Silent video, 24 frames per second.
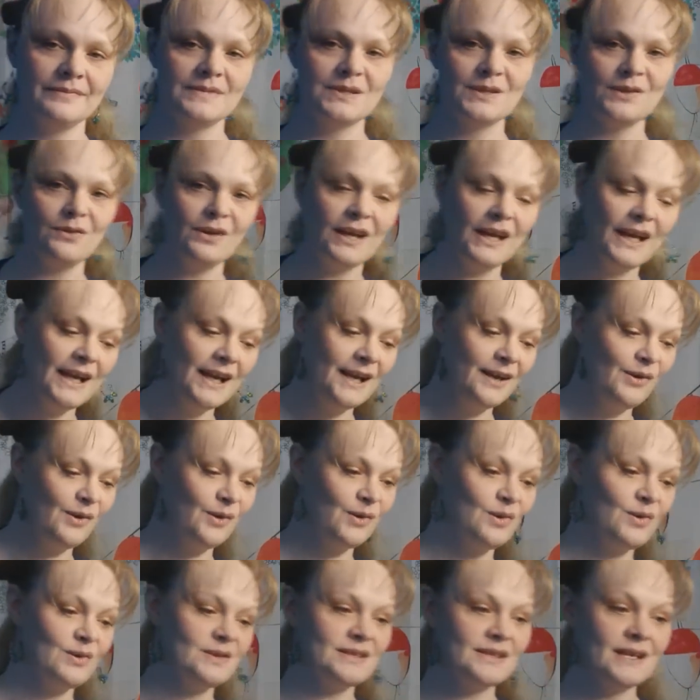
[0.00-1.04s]
So any
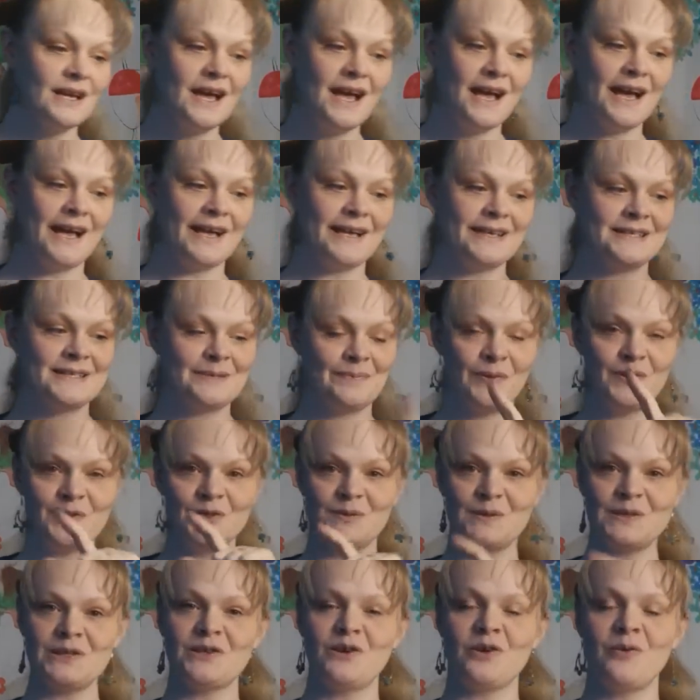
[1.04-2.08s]
hoodles, I suppose
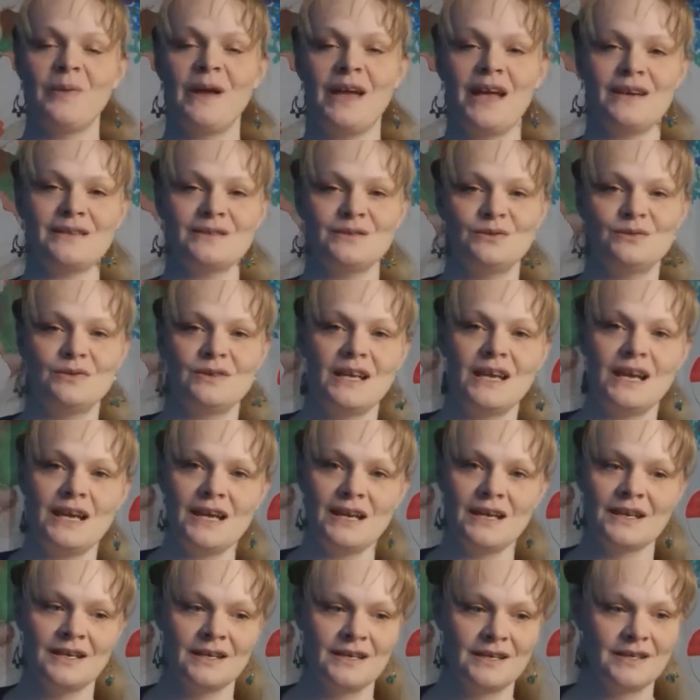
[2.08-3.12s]
we should go back to
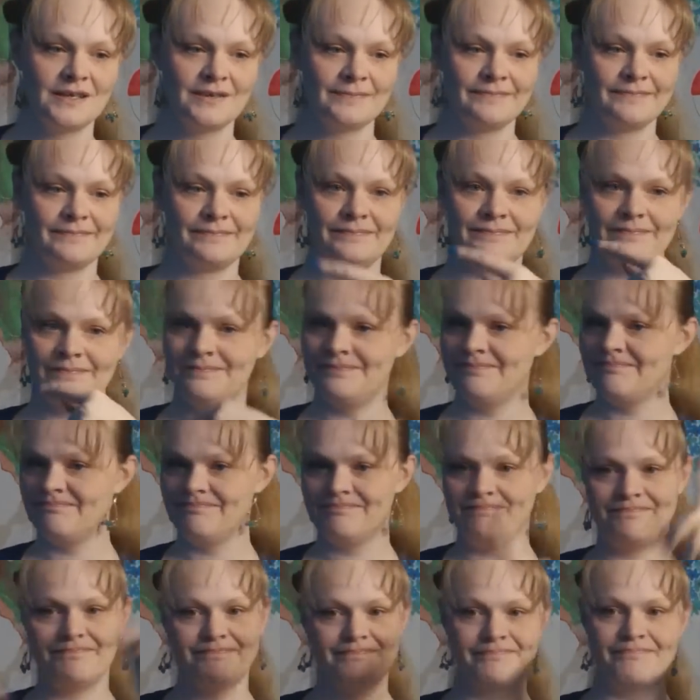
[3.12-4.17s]
the
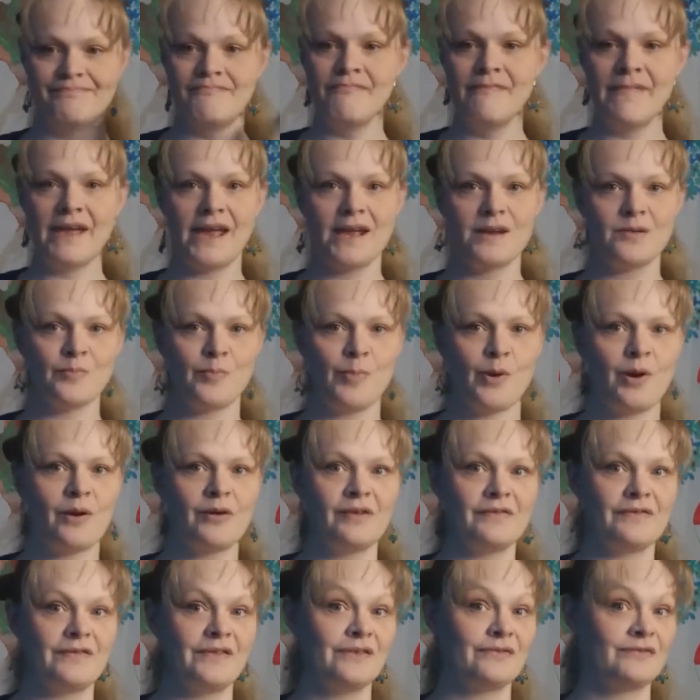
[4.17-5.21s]
main
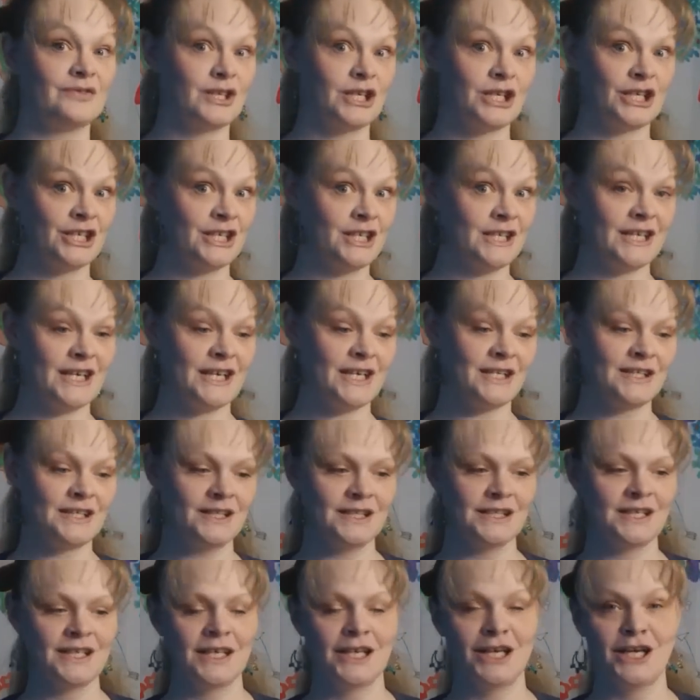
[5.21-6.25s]
part of the vlog then.